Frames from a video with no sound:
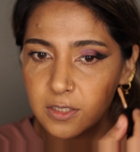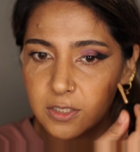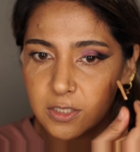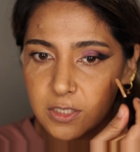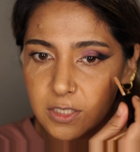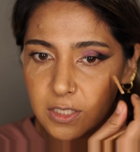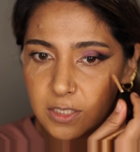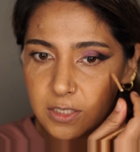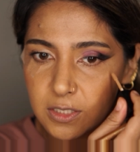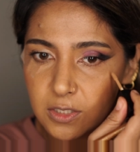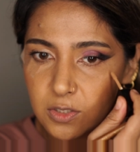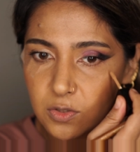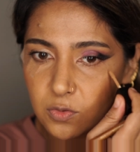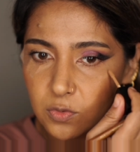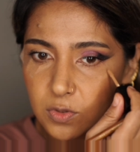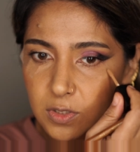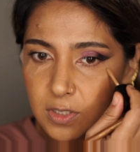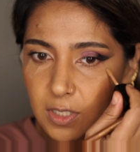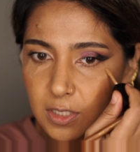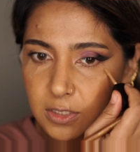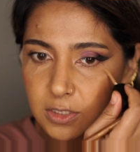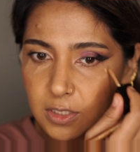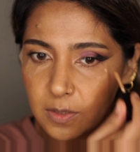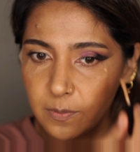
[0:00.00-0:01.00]
just to
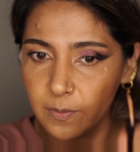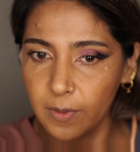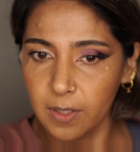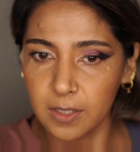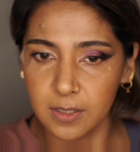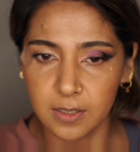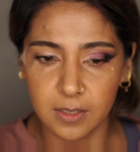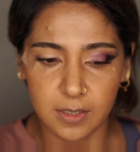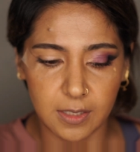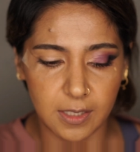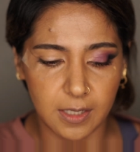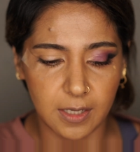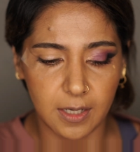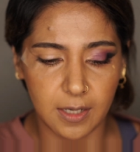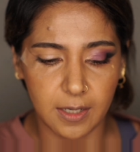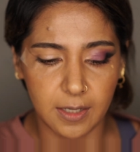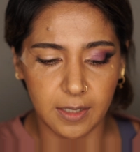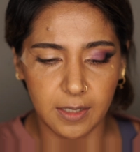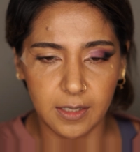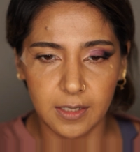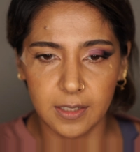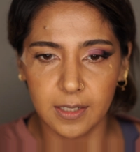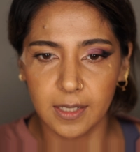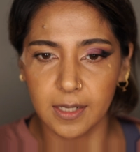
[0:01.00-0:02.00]
touch up under the
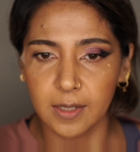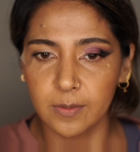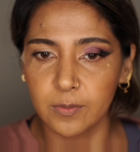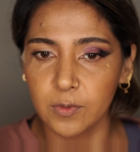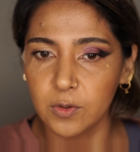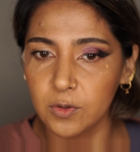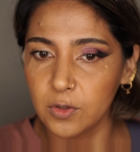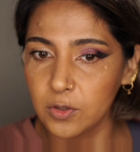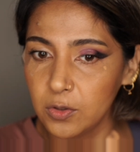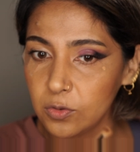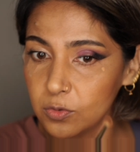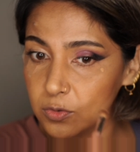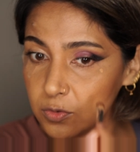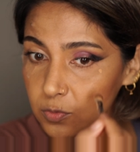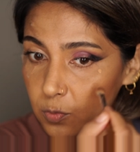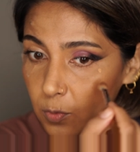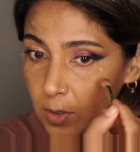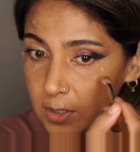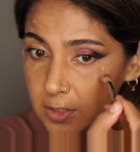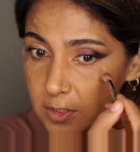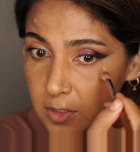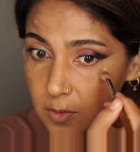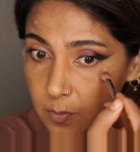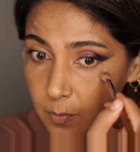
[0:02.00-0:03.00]
eye. Like I'm going to use
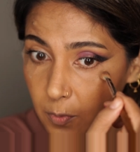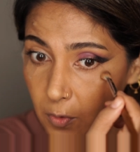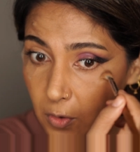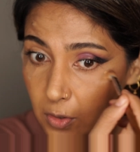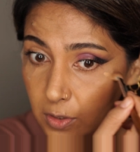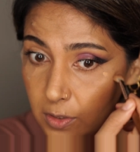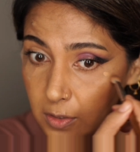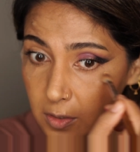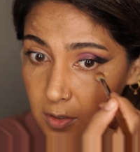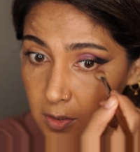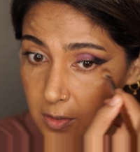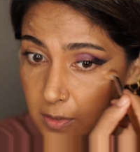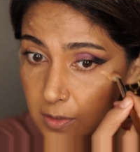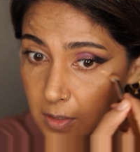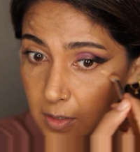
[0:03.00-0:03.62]
one spot